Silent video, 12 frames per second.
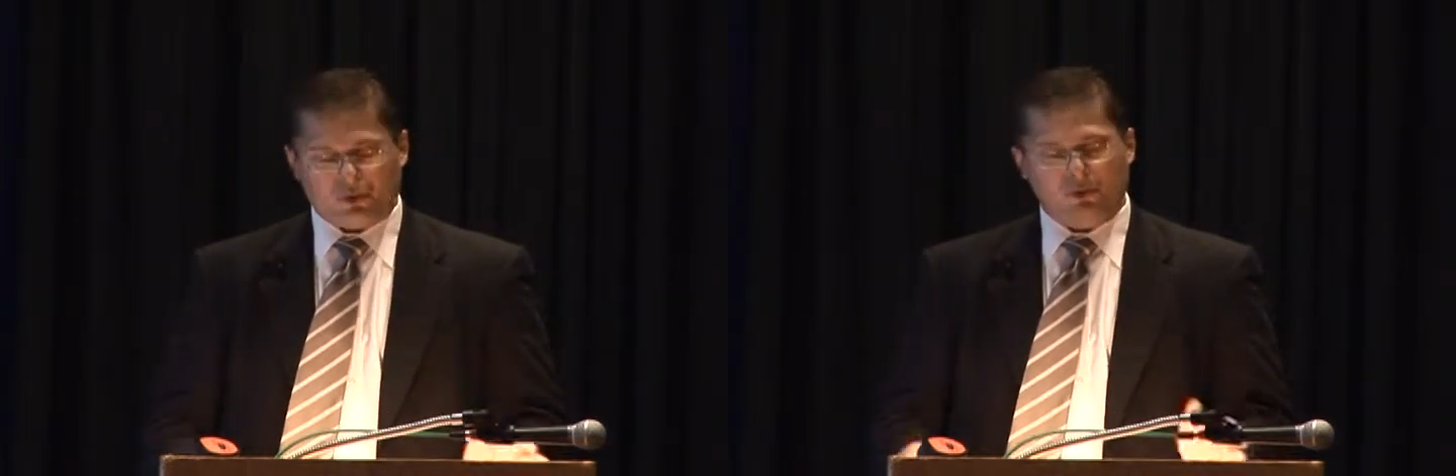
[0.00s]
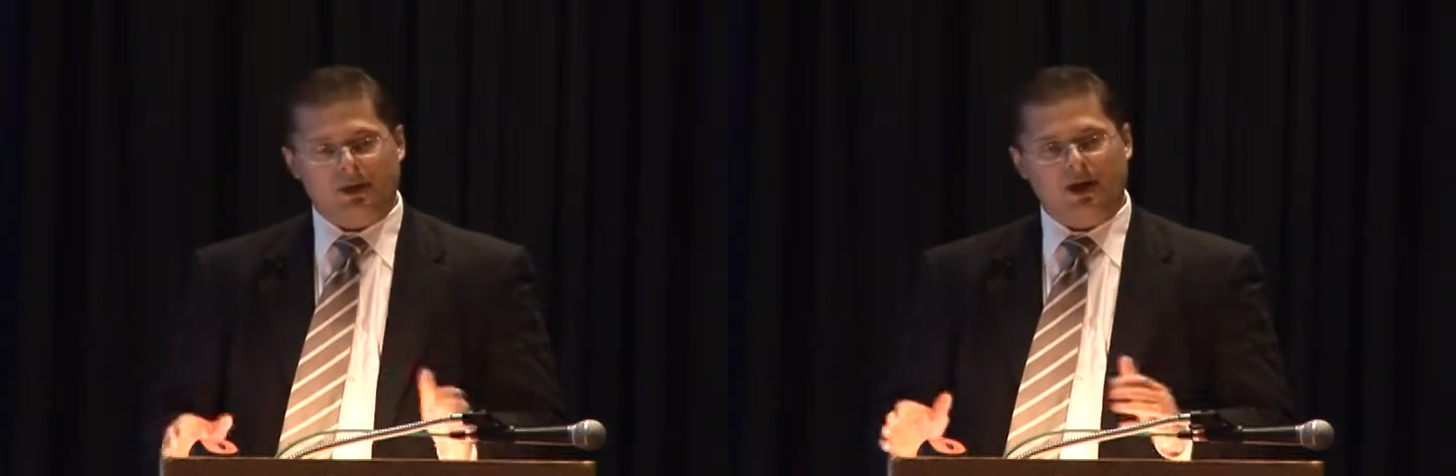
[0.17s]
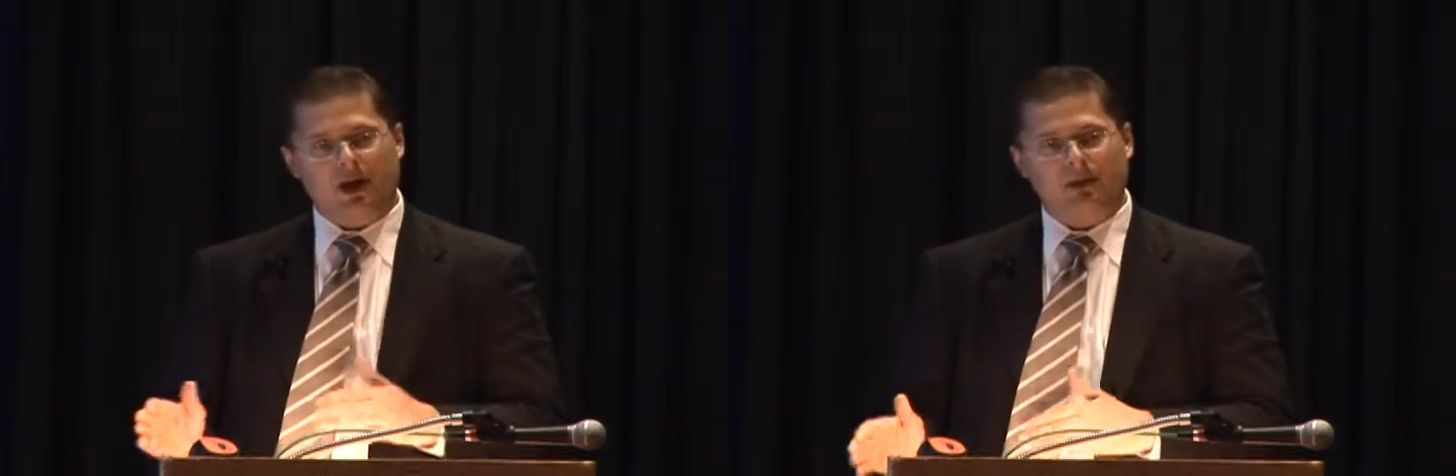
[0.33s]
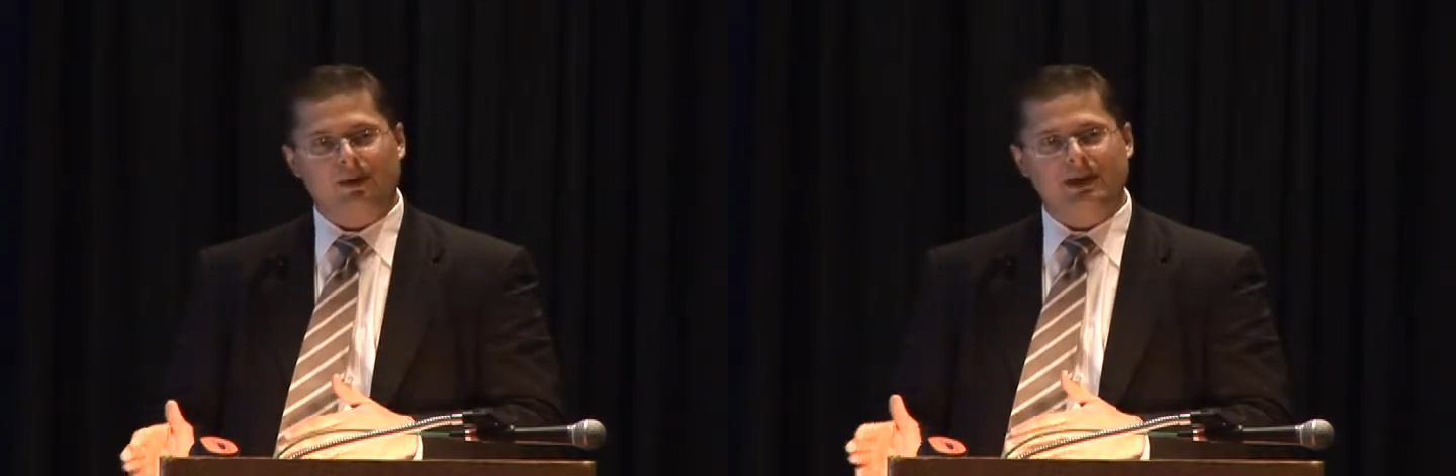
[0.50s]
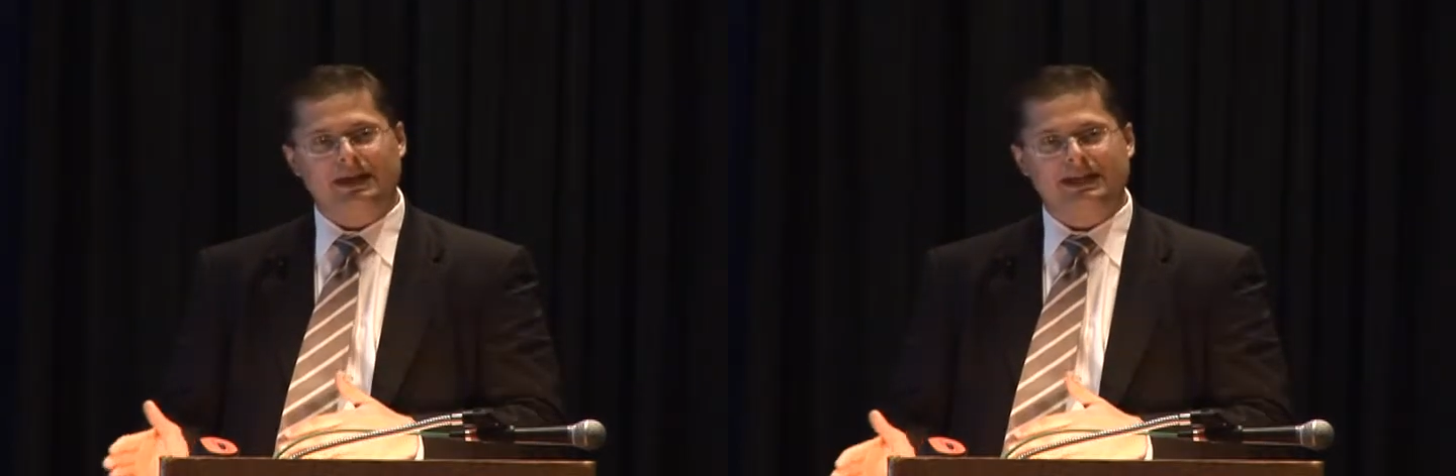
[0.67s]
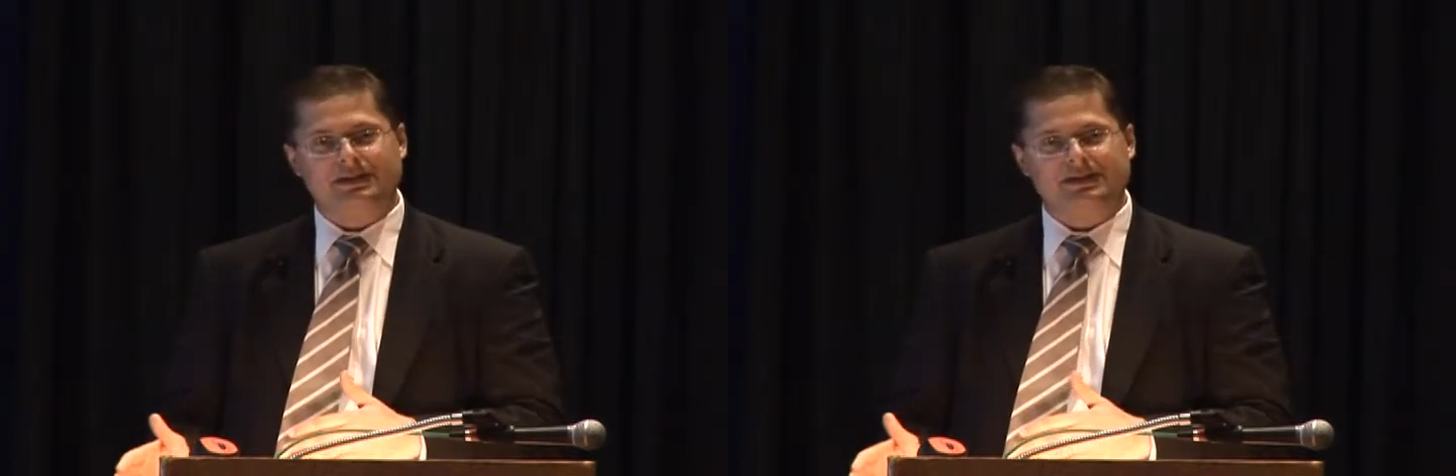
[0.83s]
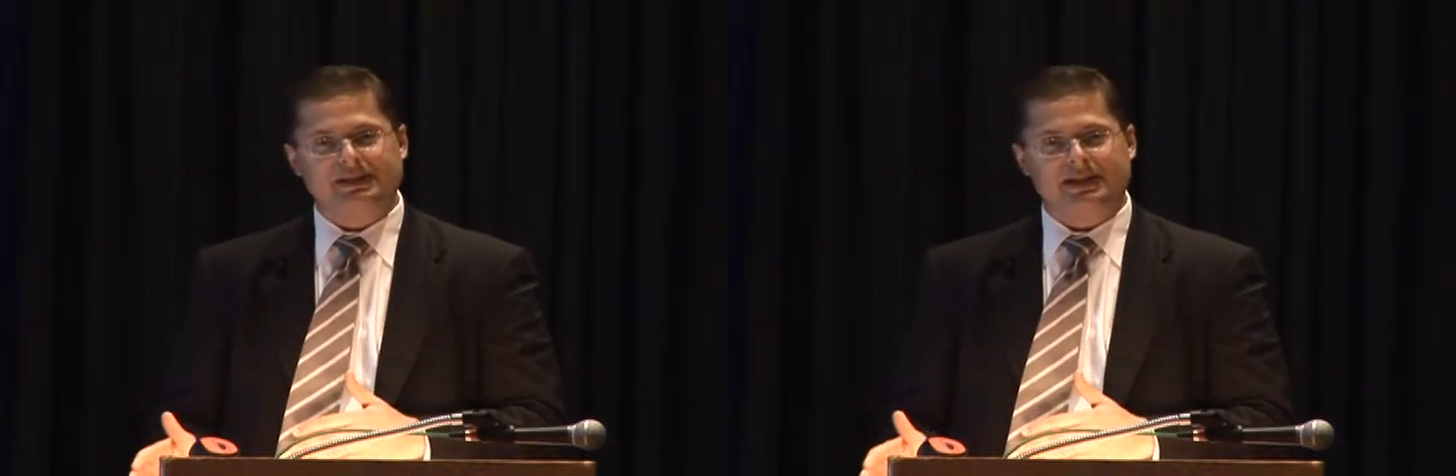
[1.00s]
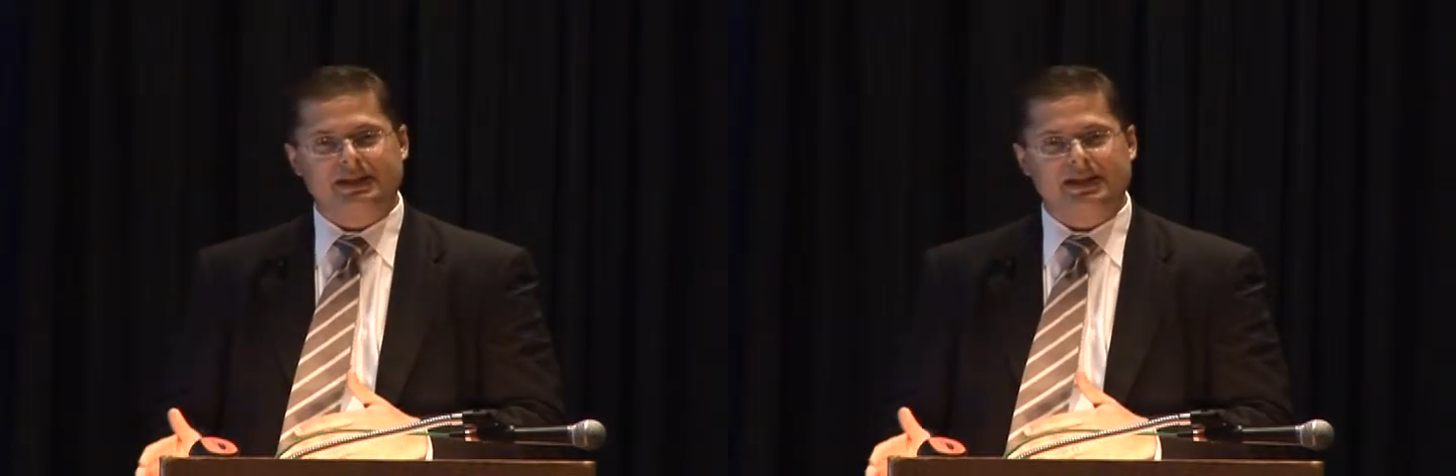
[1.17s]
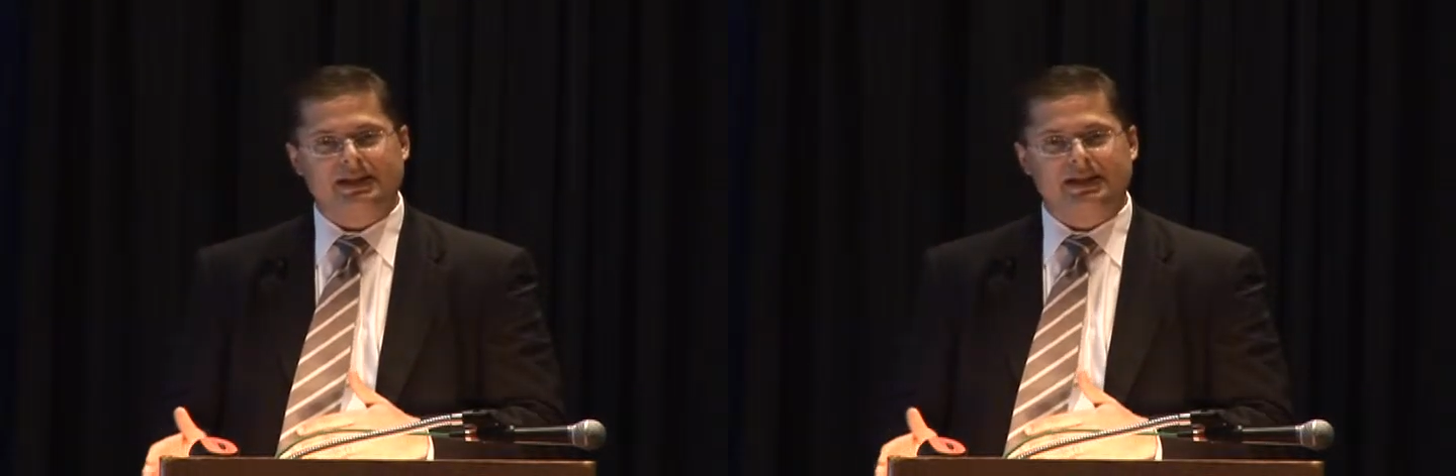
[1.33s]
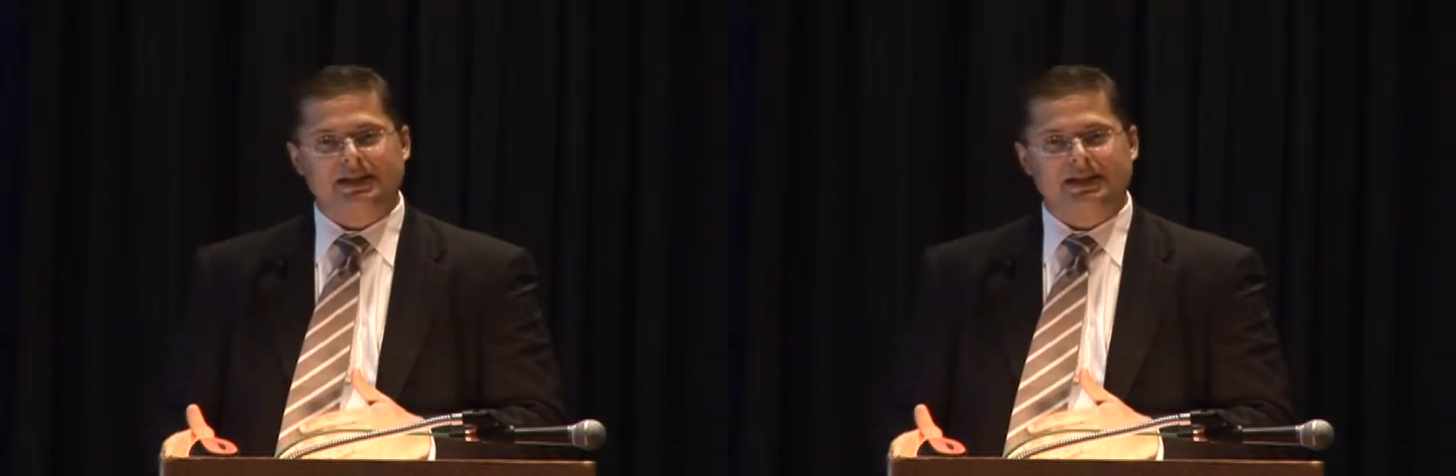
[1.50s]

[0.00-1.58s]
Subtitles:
we already can see